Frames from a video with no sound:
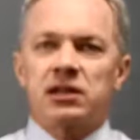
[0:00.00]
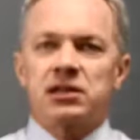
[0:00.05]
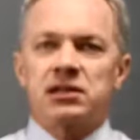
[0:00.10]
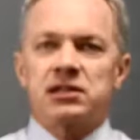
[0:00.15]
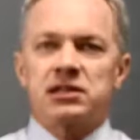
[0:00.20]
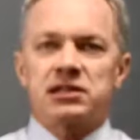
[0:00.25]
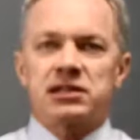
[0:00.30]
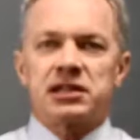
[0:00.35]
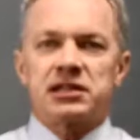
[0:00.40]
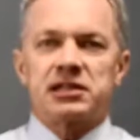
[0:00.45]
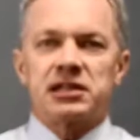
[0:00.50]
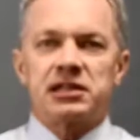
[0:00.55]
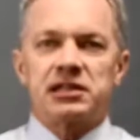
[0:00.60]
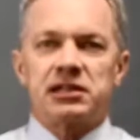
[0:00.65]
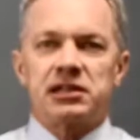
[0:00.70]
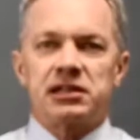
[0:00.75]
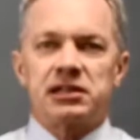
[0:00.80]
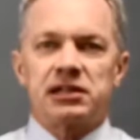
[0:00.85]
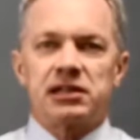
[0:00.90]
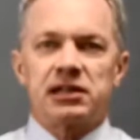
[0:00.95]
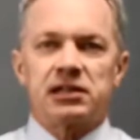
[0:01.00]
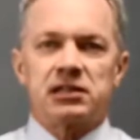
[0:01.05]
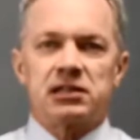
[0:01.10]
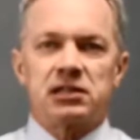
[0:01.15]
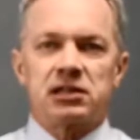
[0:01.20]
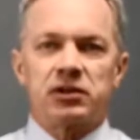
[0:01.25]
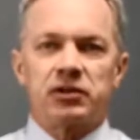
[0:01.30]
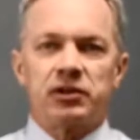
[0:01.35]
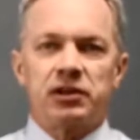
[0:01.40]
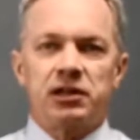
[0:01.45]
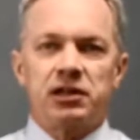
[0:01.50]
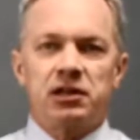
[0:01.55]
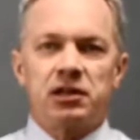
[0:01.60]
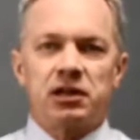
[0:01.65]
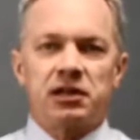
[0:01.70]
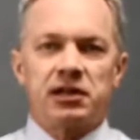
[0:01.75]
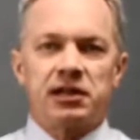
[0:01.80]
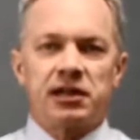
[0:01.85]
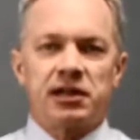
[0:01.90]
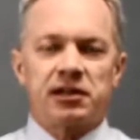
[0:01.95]
This is S A T test three,
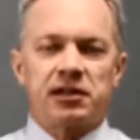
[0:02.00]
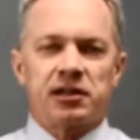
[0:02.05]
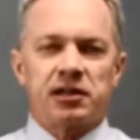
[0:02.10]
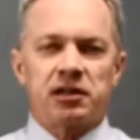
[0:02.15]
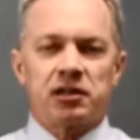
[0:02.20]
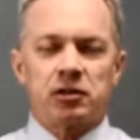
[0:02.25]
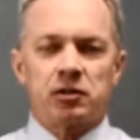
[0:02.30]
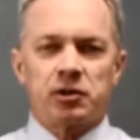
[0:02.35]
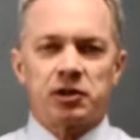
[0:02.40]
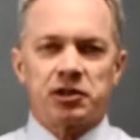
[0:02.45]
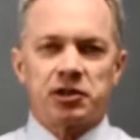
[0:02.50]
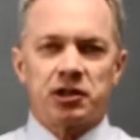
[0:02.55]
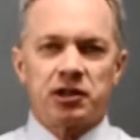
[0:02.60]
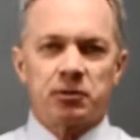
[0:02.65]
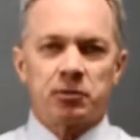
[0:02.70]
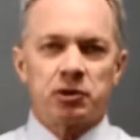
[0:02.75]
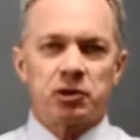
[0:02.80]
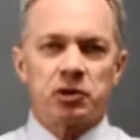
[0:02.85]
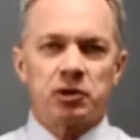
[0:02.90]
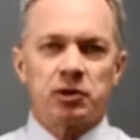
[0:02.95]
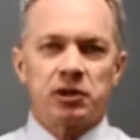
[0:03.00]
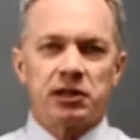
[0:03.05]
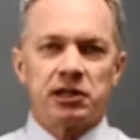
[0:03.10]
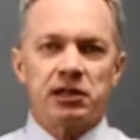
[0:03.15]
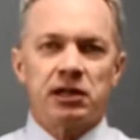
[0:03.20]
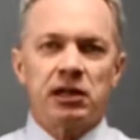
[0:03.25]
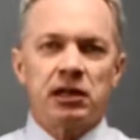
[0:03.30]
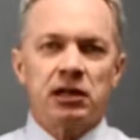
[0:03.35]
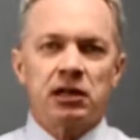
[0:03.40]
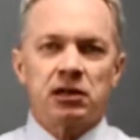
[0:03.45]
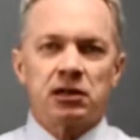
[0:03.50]
non-calculator question number twenty.